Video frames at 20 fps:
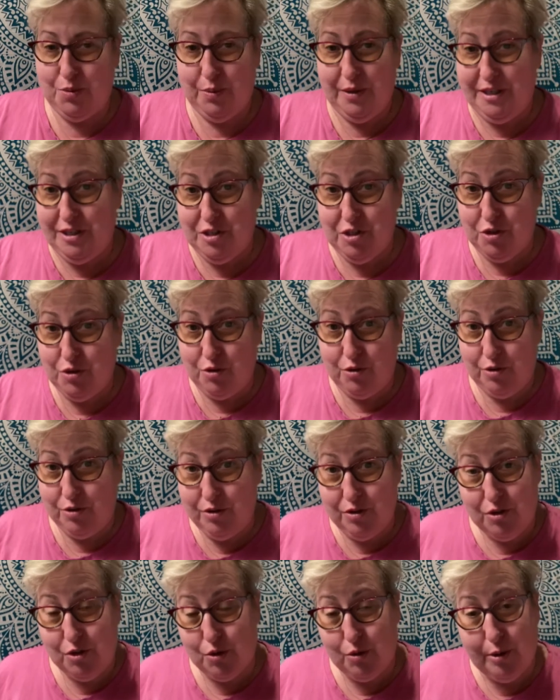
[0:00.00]
week's
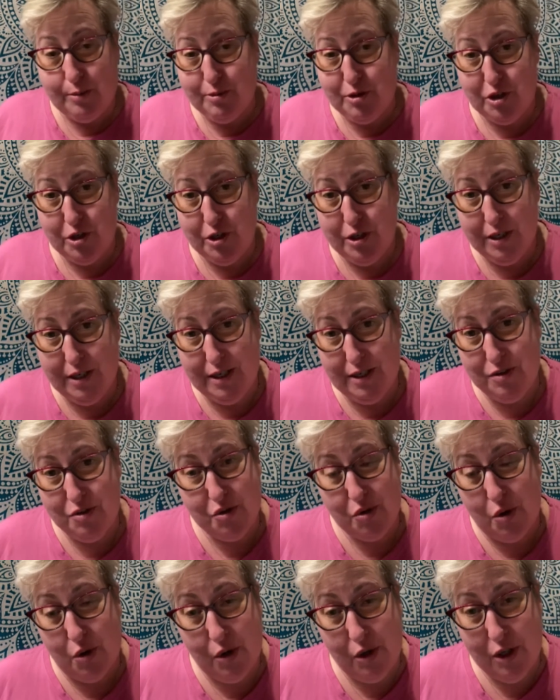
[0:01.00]
scripture is
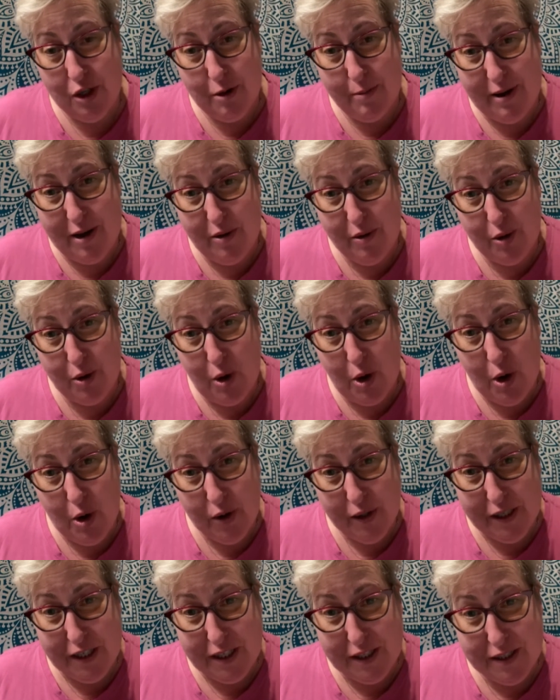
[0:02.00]
all about
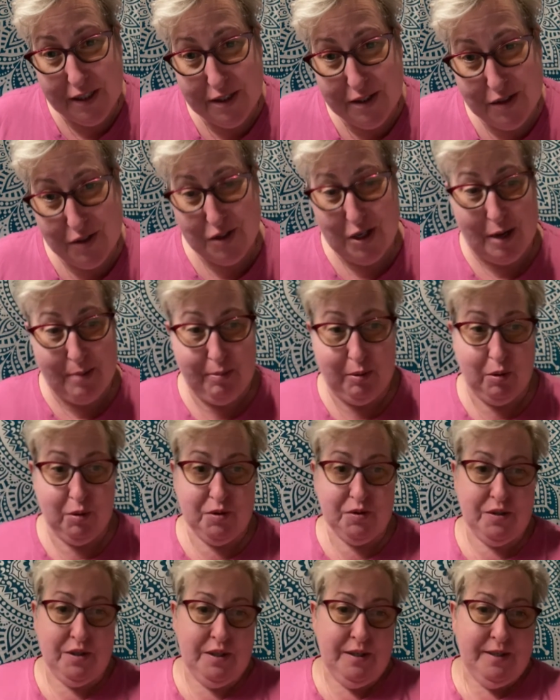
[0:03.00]
calling the disciples.